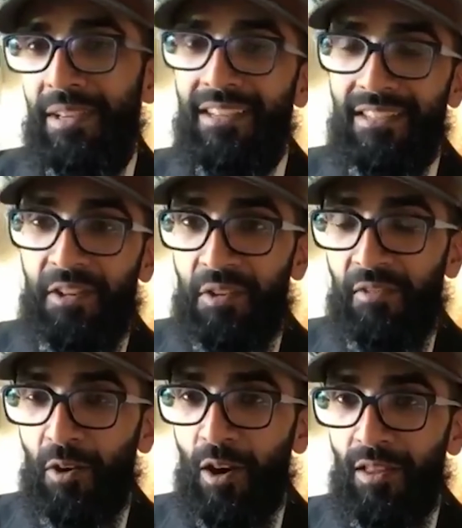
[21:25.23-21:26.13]
Because they don't
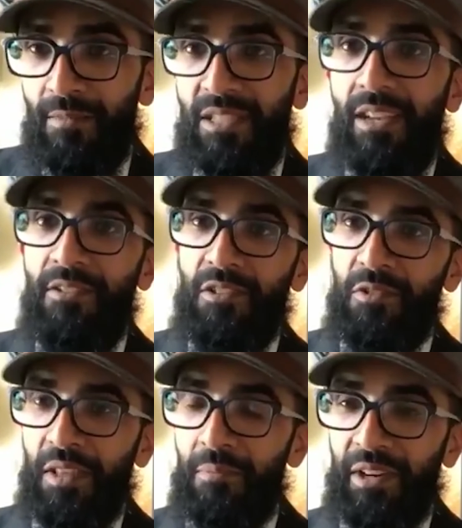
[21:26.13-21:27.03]
have a car themselves. And
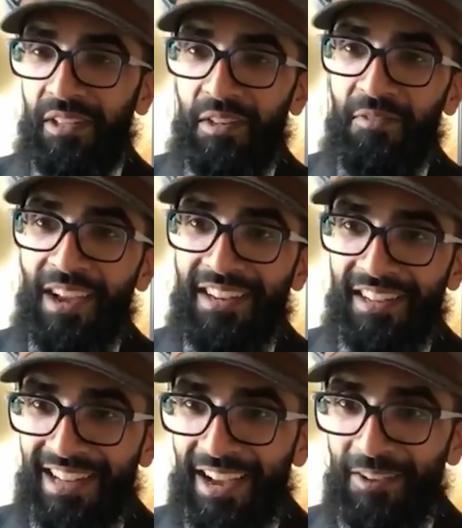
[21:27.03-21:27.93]
so they bring their friend,
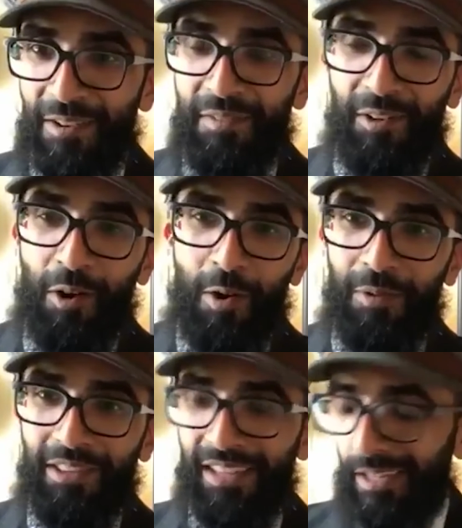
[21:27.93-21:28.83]
and now you have a car
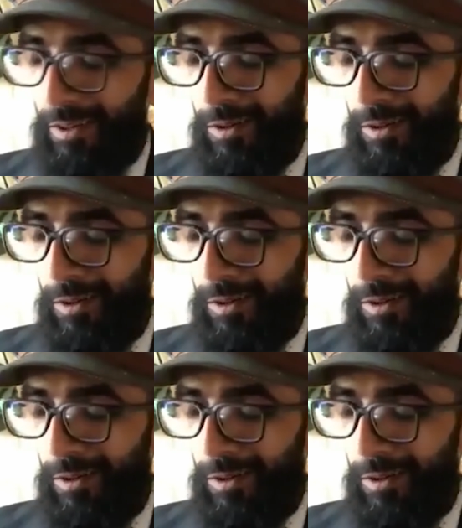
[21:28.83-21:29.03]
with like